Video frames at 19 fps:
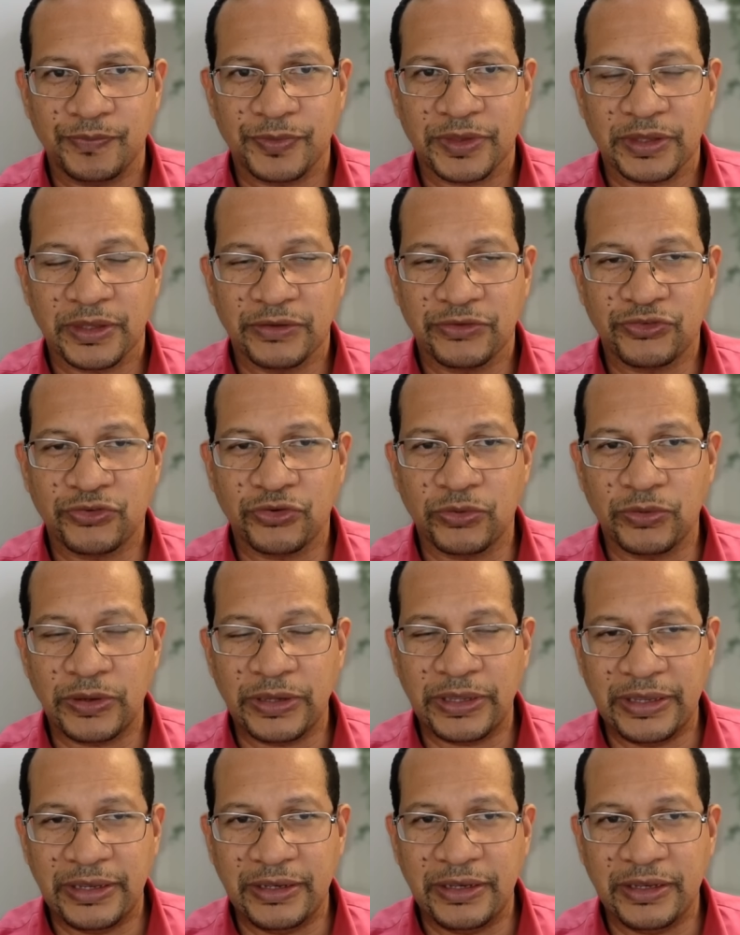So
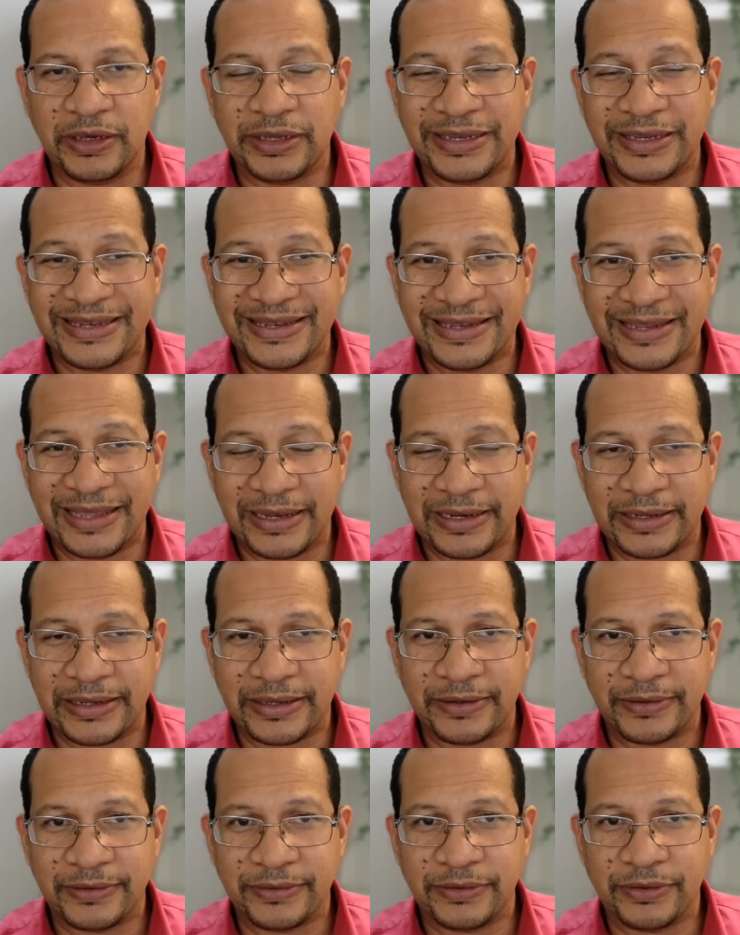India in
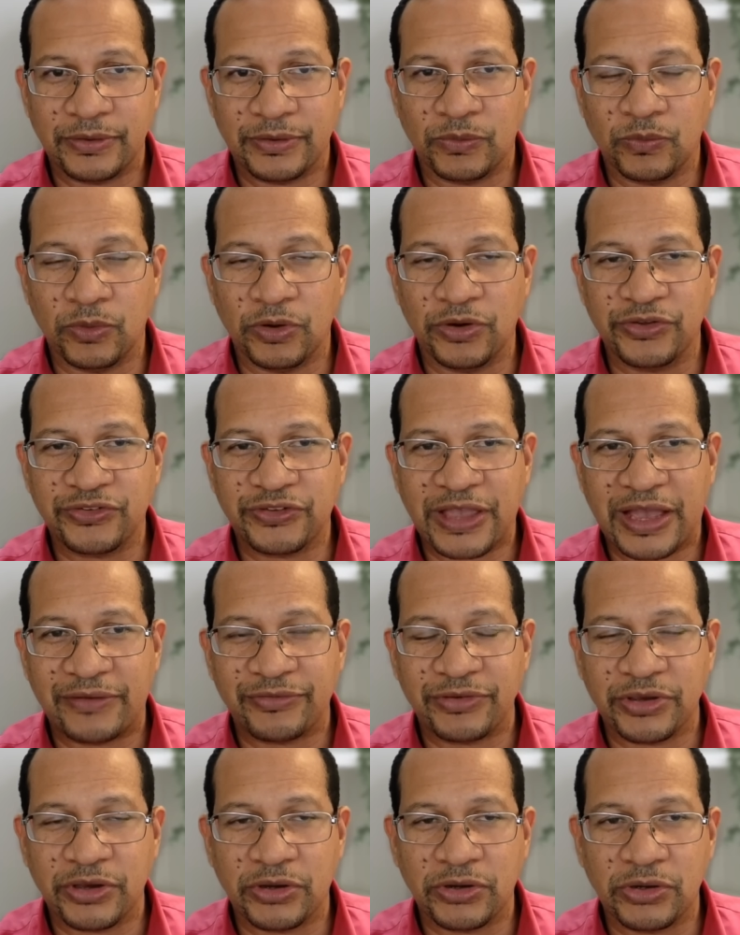Delhi was
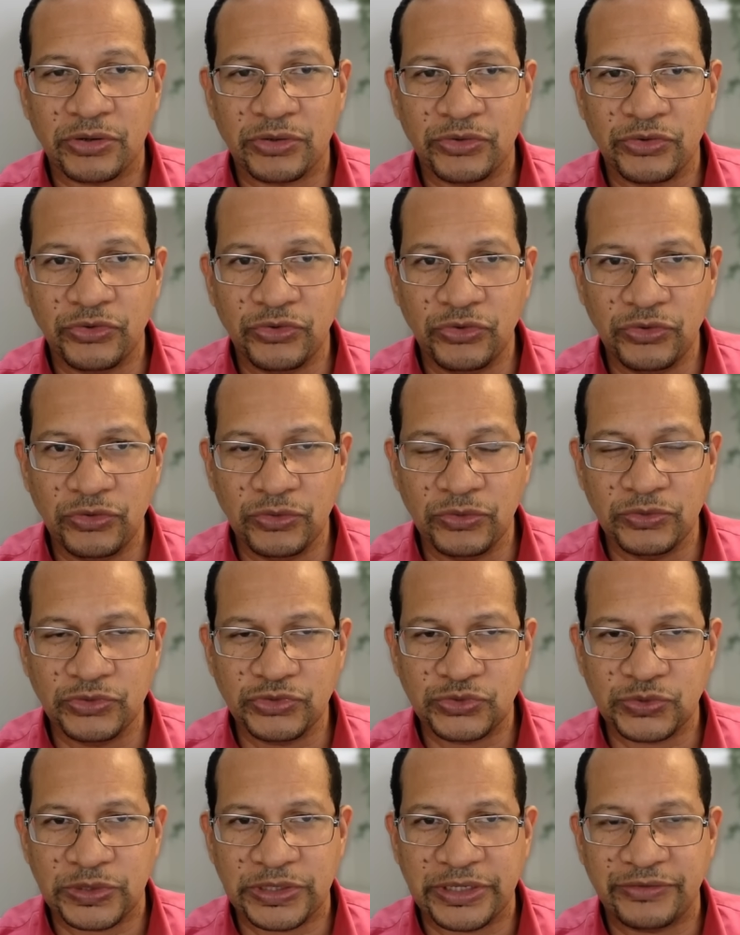having an
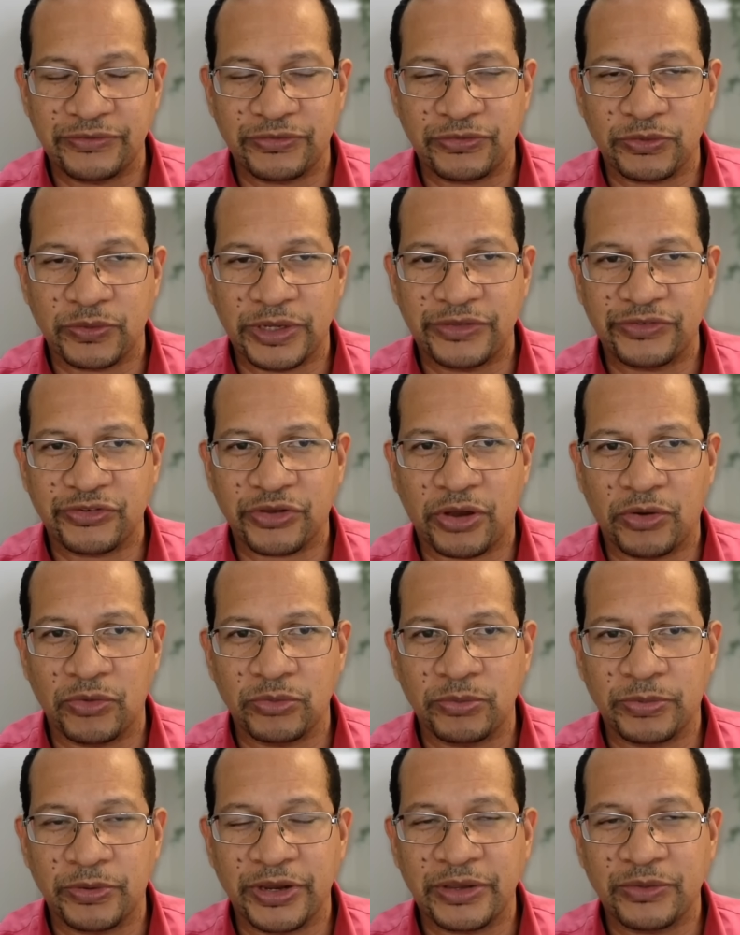unusual influenza
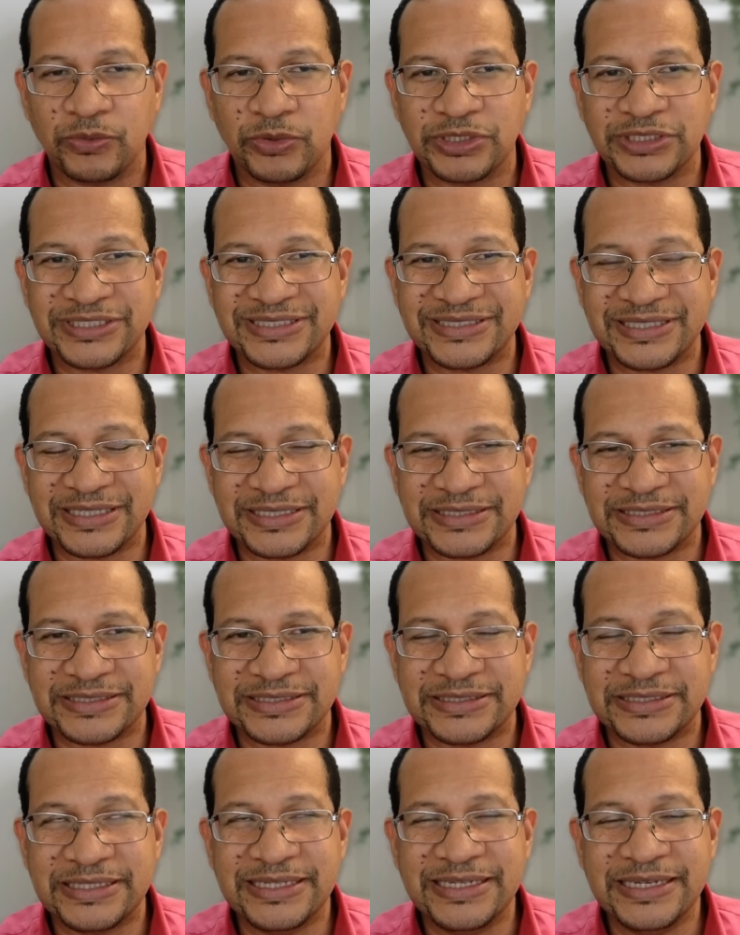outbreak where
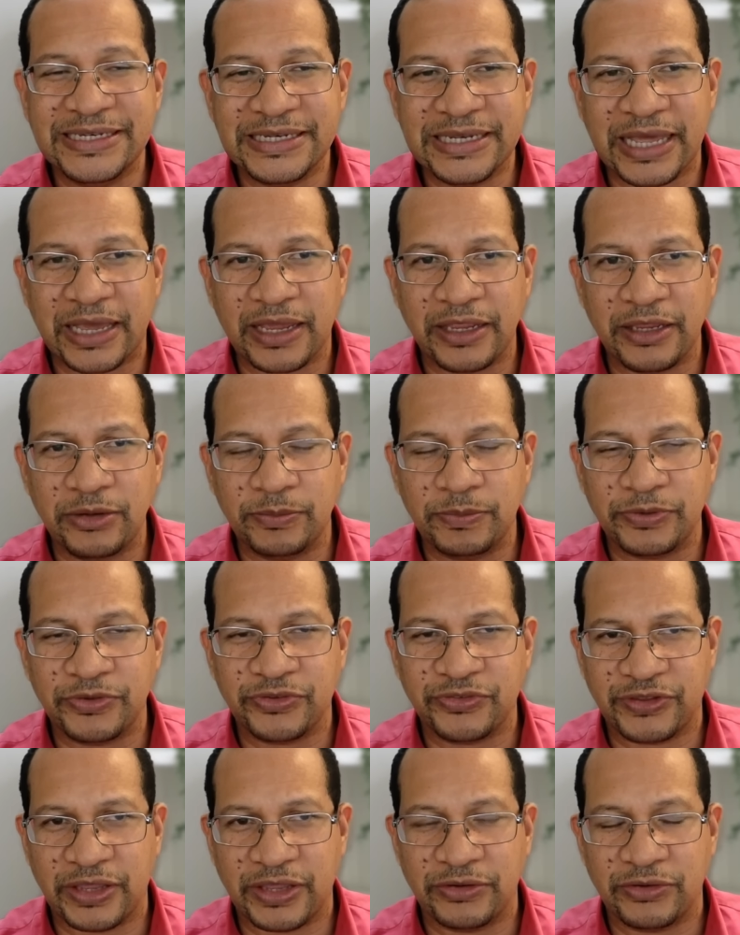
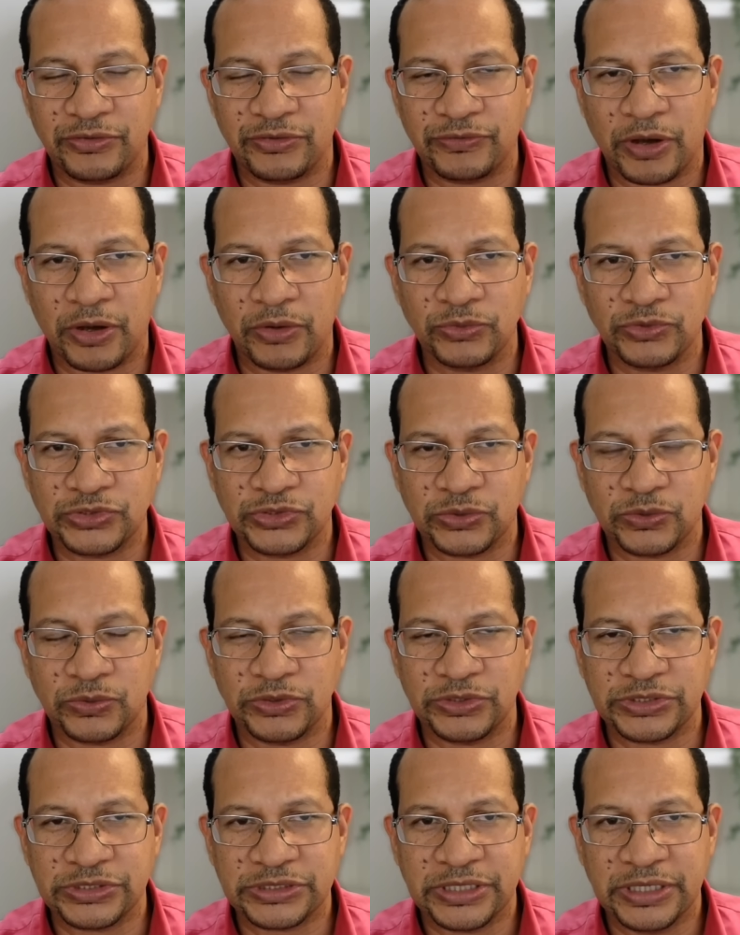69% of
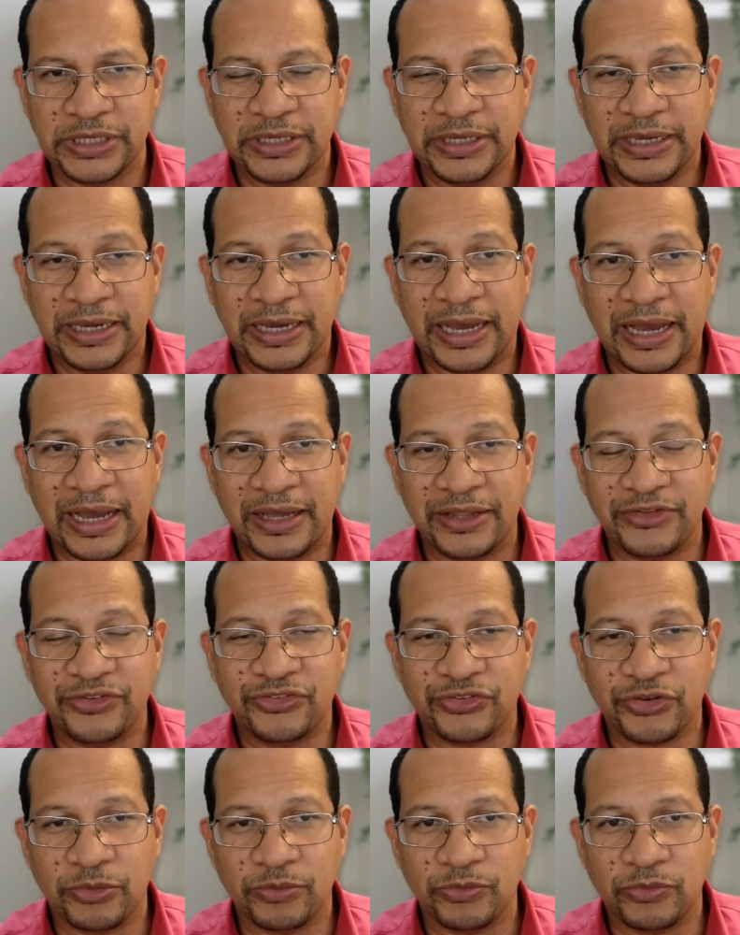households had
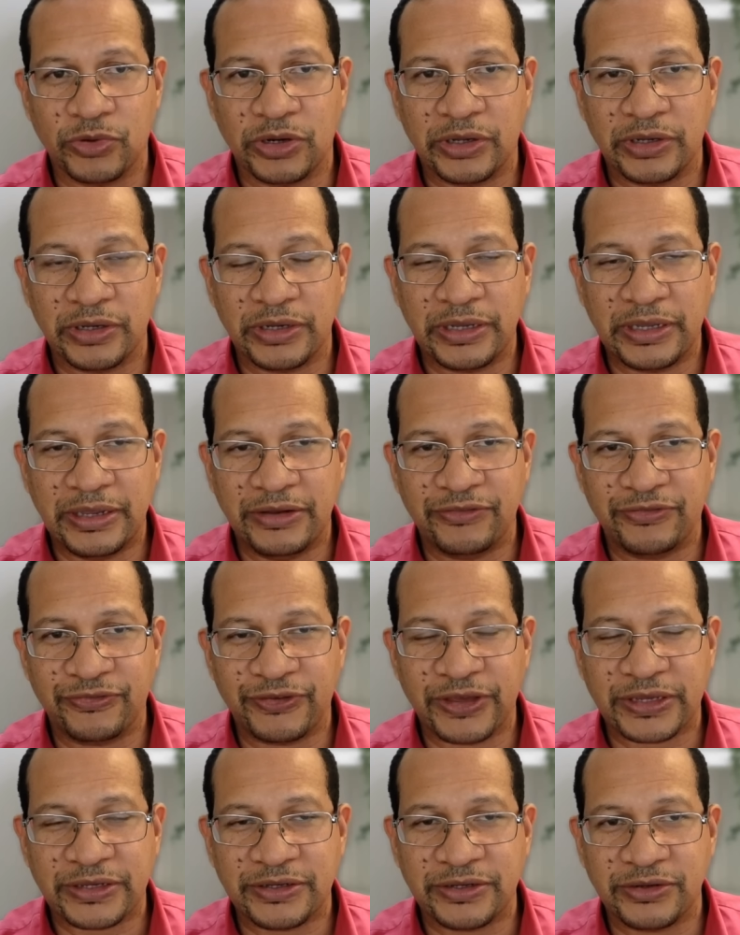someone
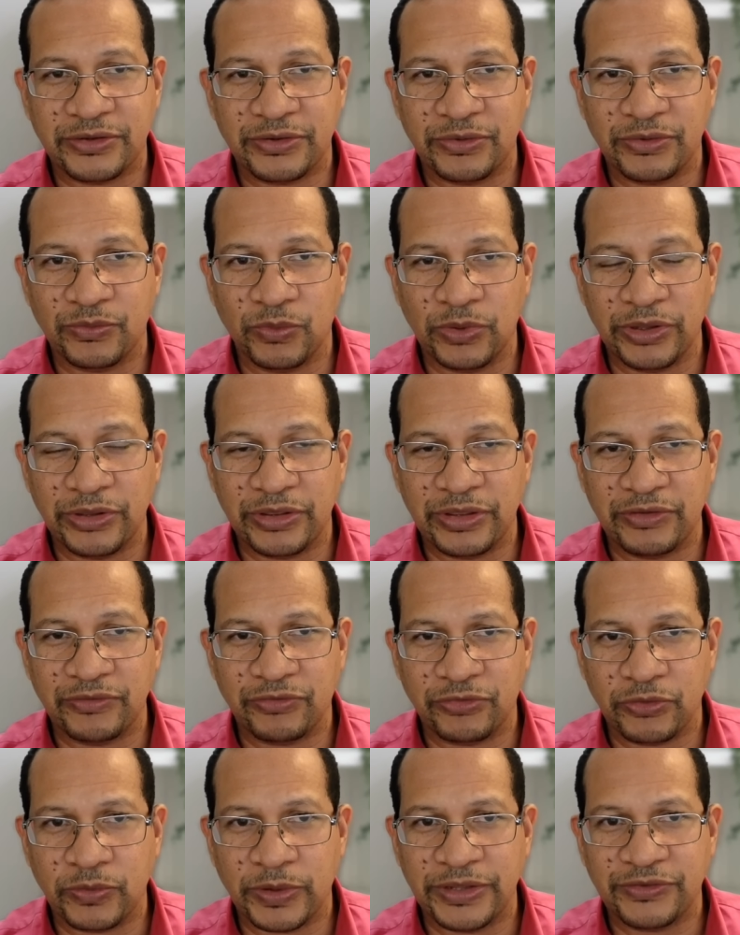infected with
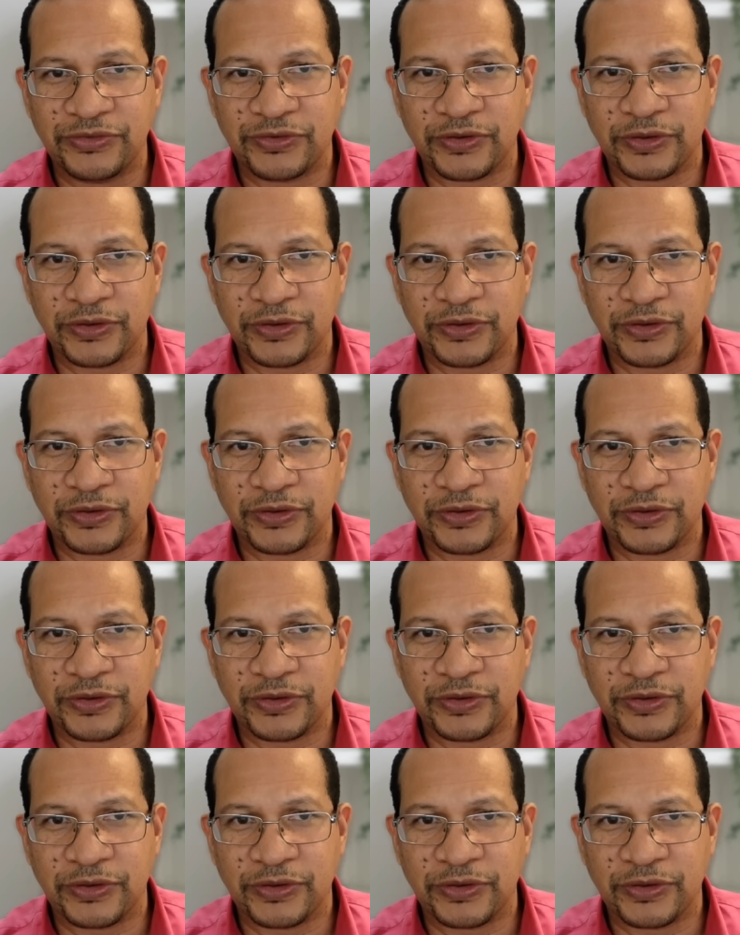influenza.